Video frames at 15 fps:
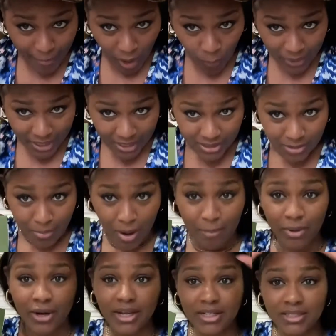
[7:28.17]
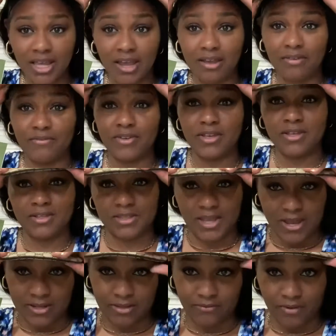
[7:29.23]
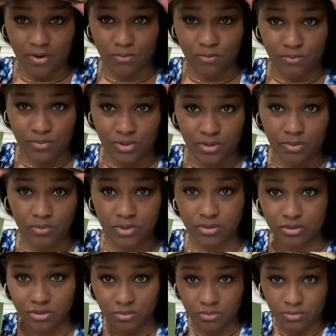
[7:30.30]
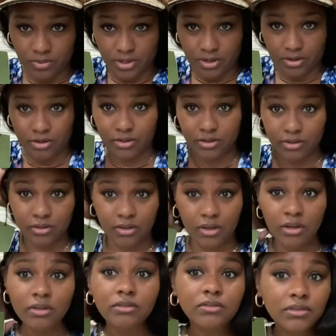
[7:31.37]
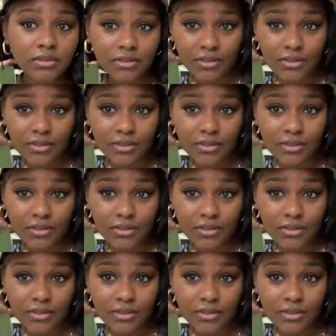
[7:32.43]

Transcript: wigs and my braids, I can fit his hats if I really wanted to wear it. Yes.